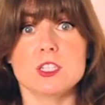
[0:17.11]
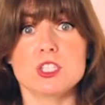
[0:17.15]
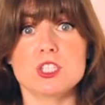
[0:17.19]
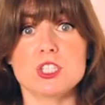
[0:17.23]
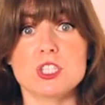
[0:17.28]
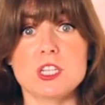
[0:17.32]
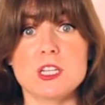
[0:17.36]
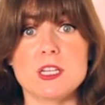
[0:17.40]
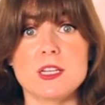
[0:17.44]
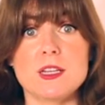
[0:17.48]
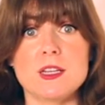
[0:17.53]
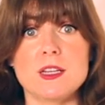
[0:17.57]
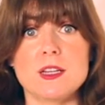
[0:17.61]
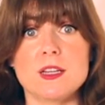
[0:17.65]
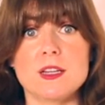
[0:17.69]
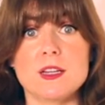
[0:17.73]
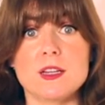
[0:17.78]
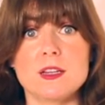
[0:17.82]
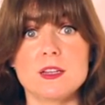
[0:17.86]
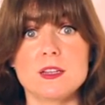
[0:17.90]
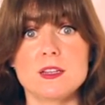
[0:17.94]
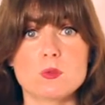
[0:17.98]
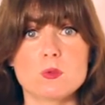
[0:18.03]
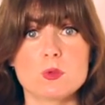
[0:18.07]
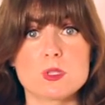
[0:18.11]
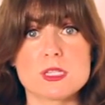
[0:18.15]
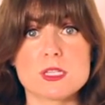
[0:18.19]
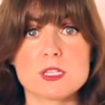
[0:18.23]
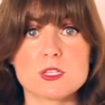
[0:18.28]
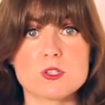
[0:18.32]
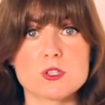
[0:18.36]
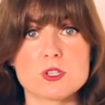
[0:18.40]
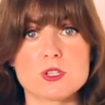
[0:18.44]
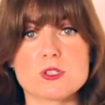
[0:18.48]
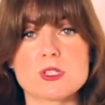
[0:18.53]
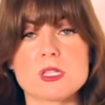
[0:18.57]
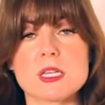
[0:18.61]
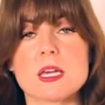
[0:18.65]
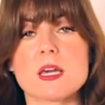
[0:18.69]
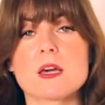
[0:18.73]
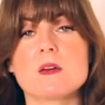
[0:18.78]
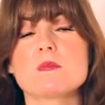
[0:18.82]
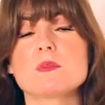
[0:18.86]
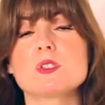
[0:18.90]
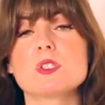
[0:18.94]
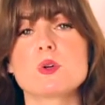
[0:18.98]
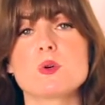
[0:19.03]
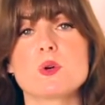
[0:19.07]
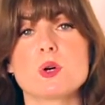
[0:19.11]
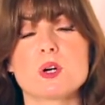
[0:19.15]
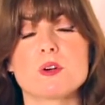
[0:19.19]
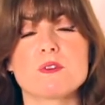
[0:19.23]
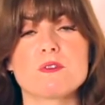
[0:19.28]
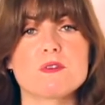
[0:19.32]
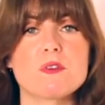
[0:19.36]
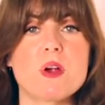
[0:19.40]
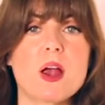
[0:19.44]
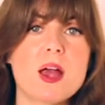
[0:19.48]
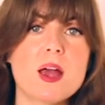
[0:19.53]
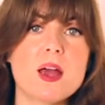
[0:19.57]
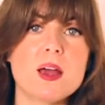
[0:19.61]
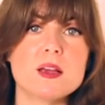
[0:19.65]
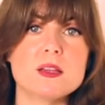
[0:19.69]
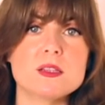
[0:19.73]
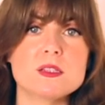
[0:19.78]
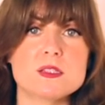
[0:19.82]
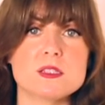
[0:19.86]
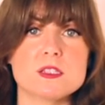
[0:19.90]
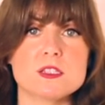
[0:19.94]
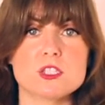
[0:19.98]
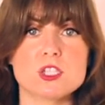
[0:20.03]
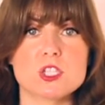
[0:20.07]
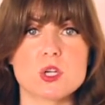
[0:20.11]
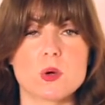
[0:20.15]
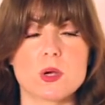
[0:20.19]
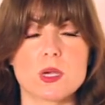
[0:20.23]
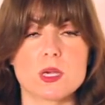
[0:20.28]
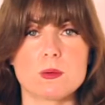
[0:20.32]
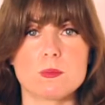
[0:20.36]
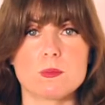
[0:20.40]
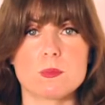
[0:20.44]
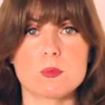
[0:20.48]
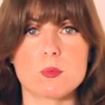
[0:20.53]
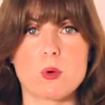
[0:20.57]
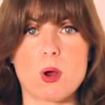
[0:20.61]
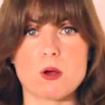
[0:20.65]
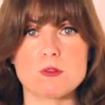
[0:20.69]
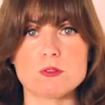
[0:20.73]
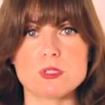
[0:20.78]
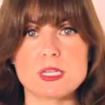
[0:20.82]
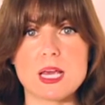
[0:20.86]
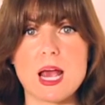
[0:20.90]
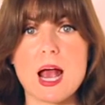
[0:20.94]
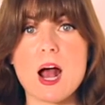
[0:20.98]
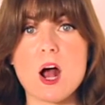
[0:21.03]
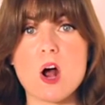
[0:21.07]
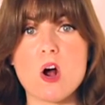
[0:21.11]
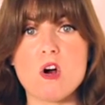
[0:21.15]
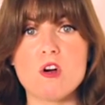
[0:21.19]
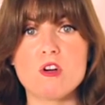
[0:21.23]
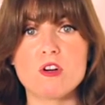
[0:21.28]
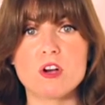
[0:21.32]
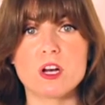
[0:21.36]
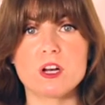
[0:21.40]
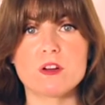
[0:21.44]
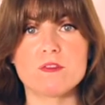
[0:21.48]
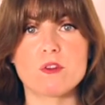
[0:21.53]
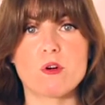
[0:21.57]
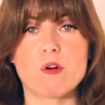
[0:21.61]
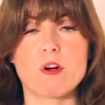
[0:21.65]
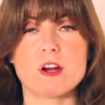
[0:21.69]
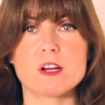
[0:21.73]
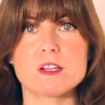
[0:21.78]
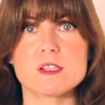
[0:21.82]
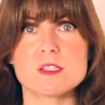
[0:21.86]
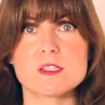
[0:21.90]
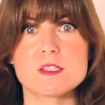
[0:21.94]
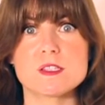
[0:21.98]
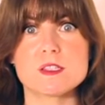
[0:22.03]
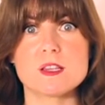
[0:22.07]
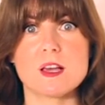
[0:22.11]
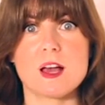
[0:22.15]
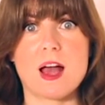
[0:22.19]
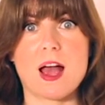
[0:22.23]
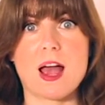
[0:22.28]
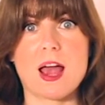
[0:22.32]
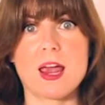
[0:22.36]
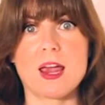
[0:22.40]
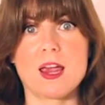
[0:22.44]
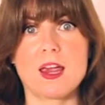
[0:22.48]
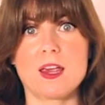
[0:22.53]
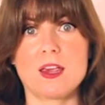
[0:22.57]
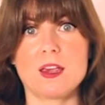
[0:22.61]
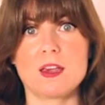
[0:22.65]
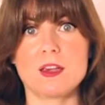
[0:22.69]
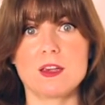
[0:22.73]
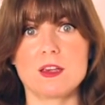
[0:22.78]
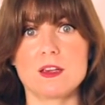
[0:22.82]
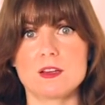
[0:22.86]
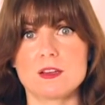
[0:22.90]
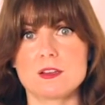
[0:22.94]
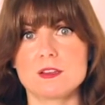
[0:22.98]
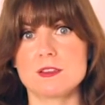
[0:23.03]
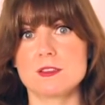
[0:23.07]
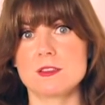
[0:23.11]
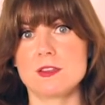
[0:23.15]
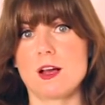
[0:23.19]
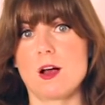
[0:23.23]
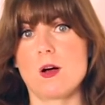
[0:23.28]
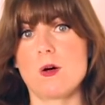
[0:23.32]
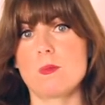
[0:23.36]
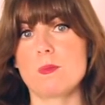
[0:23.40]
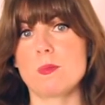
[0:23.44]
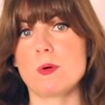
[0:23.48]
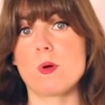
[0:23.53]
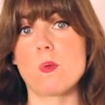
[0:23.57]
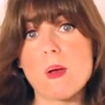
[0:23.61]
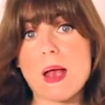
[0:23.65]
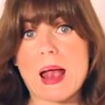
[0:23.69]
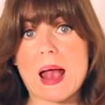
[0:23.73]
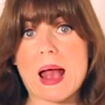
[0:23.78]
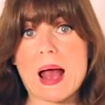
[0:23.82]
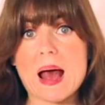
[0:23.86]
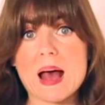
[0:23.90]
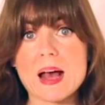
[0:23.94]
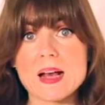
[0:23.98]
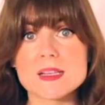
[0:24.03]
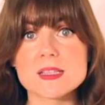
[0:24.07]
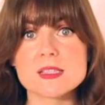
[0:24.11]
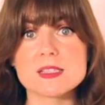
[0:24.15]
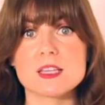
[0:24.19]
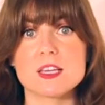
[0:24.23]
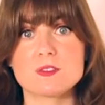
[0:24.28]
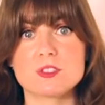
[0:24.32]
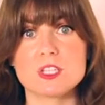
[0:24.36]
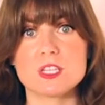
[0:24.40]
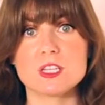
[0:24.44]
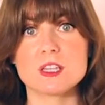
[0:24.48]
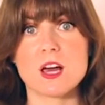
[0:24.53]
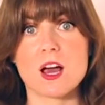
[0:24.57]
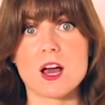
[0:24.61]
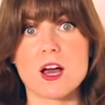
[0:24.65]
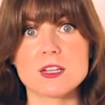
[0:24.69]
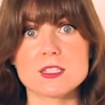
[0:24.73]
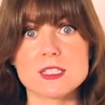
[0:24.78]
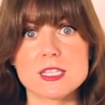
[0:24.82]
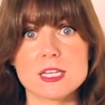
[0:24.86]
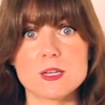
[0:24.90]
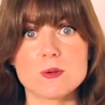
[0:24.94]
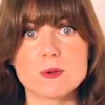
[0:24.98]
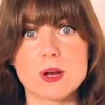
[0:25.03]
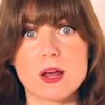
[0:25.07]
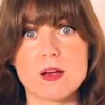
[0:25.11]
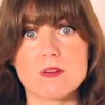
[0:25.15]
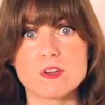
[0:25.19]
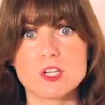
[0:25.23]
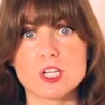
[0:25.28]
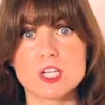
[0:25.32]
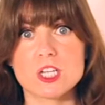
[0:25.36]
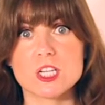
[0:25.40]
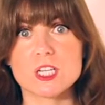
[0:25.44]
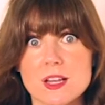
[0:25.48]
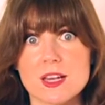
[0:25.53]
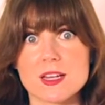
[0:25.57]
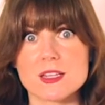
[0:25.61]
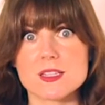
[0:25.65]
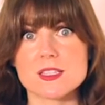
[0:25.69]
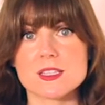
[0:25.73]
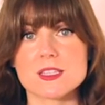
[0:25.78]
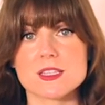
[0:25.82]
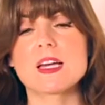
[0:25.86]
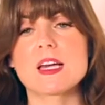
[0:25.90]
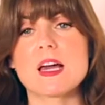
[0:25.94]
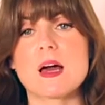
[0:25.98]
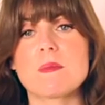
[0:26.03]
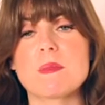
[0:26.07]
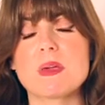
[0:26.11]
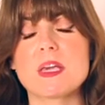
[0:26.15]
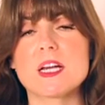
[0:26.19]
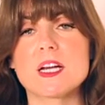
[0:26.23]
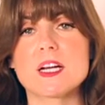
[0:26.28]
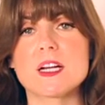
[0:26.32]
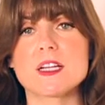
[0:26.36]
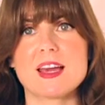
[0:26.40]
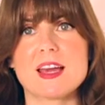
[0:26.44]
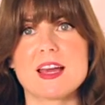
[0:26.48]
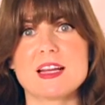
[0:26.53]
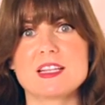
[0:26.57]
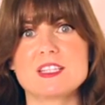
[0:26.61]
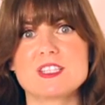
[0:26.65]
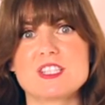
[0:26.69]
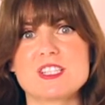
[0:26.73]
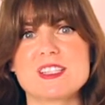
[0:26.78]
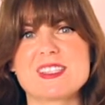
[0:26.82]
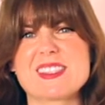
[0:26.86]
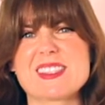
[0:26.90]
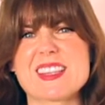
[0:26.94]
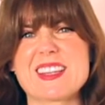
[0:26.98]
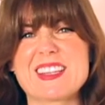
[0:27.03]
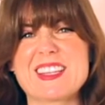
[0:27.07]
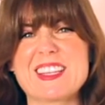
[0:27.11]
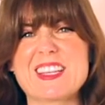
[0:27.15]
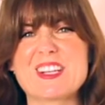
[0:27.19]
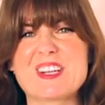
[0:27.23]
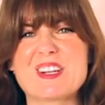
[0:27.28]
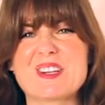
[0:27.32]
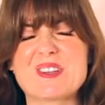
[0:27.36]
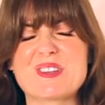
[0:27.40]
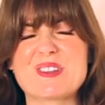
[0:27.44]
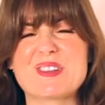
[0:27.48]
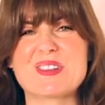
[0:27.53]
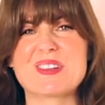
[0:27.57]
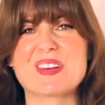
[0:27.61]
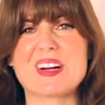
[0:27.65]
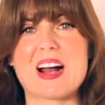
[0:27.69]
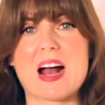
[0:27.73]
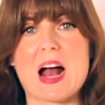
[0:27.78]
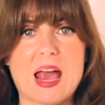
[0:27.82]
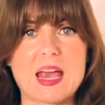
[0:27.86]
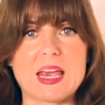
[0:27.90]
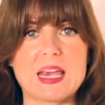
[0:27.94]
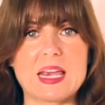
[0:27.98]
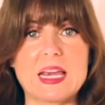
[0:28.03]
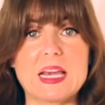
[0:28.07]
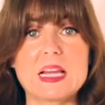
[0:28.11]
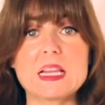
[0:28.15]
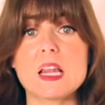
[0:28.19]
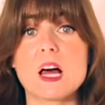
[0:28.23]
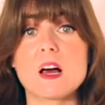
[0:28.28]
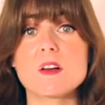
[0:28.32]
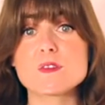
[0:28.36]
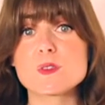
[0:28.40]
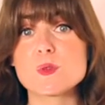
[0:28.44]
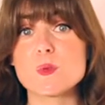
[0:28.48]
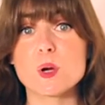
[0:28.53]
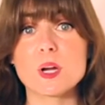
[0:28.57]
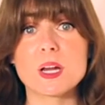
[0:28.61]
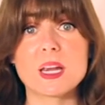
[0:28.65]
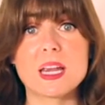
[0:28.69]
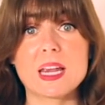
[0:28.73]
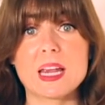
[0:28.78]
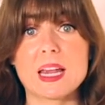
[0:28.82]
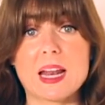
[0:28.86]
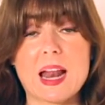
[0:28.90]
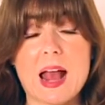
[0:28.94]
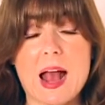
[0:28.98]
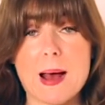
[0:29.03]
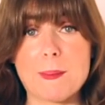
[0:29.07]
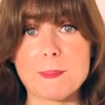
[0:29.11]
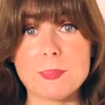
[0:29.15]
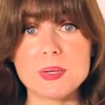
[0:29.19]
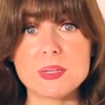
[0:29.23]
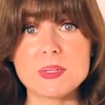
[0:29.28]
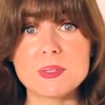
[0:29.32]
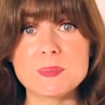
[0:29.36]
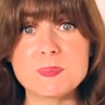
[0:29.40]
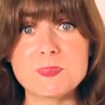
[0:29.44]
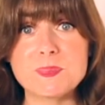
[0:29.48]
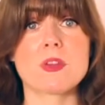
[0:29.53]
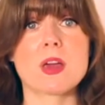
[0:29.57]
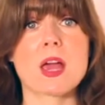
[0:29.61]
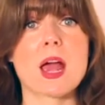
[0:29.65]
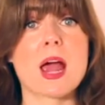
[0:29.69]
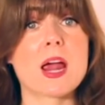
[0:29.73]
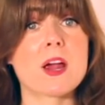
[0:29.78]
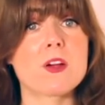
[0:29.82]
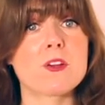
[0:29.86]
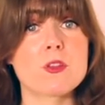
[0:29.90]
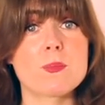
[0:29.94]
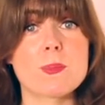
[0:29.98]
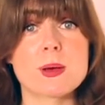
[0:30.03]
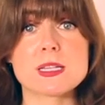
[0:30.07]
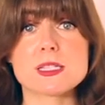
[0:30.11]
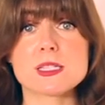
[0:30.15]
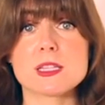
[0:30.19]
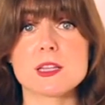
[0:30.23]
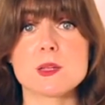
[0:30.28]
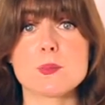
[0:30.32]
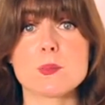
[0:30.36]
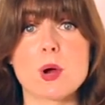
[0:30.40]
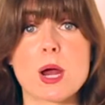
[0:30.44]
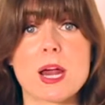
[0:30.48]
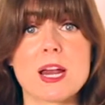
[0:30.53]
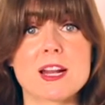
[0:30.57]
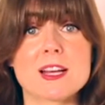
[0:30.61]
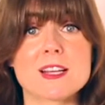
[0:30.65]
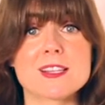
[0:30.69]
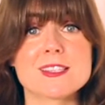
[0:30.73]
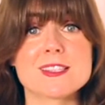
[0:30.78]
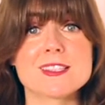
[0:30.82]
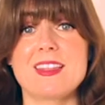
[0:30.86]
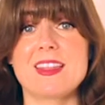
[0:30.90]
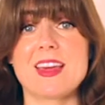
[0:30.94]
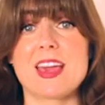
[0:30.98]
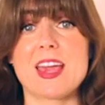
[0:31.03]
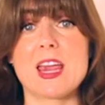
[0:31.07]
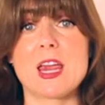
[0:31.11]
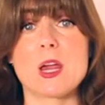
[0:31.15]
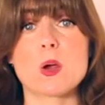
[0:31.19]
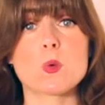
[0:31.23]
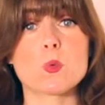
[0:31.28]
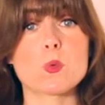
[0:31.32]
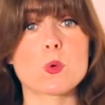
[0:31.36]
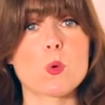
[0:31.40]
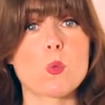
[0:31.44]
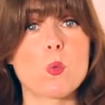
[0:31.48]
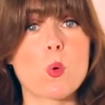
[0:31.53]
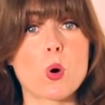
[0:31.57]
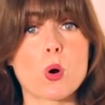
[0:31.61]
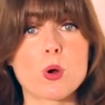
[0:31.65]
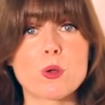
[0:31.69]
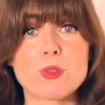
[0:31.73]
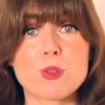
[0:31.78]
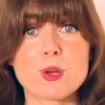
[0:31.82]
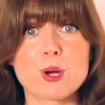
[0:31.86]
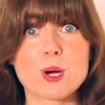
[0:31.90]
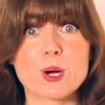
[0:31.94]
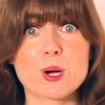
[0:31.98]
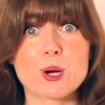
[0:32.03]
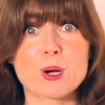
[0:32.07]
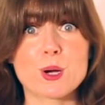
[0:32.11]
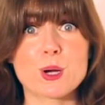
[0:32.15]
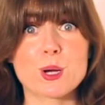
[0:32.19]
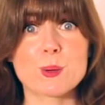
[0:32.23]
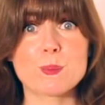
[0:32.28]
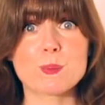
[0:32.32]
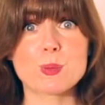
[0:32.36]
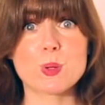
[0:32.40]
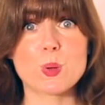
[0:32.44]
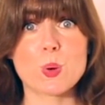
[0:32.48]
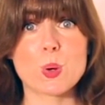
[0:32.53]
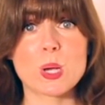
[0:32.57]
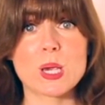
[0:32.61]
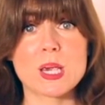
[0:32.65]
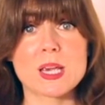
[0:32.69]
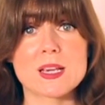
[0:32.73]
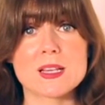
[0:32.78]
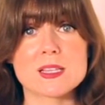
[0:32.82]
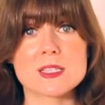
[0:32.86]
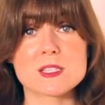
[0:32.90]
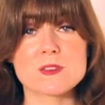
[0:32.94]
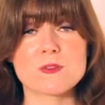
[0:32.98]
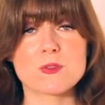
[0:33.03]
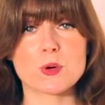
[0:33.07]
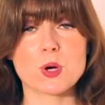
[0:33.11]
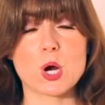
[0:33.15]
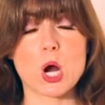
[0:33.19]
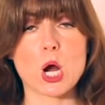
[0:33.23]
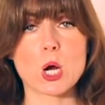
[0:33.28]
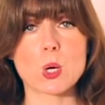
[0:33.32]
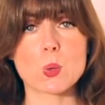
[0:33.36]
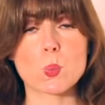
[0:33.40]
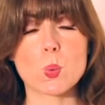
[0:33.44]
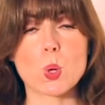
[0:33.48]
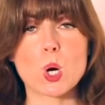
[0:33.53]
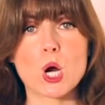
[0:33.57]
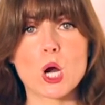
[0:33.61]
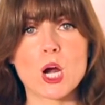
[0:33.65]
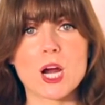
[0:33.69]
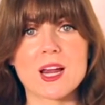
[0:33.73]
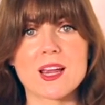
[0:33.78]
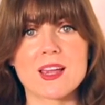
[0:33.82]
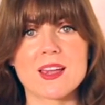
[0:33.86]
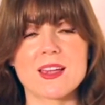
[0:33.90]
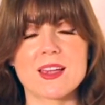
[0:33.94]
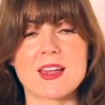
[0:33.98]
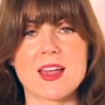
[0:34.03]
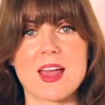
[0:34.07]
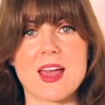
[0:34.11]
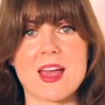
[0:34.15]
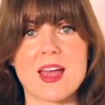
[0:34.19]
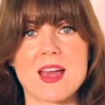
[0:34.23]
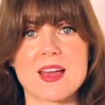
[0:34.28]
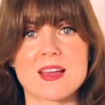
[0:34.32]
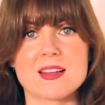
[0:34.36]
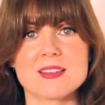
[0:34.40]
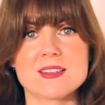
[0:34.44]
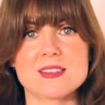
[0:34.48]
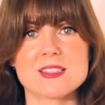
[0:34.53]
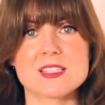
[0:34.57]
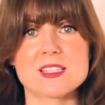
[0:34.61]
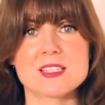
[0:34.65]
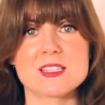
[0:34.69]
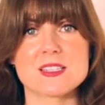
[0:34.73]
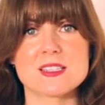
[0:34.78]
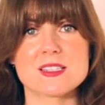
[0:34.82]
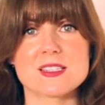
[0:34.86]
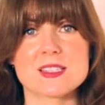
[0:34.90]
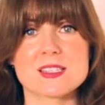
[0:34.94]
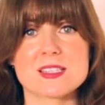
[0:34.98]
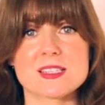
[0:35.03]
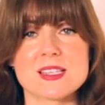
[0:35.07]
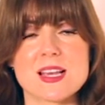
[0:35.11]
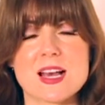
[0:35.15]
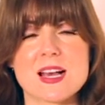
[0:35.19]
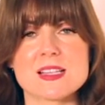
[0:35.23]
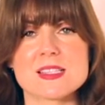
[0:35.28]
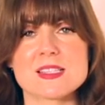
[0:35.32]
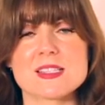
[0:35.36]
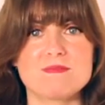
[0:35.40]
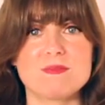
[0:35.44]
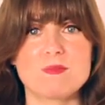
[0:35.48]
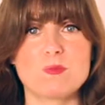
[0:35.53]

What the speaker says: She was introducing him to her friends and showing him around town, and of course, I couldn't help but ask if she thought he would ever like to come here. And she said, he loves working at Apple. They hire the best and the brightest. They reward their employees for hard work and success.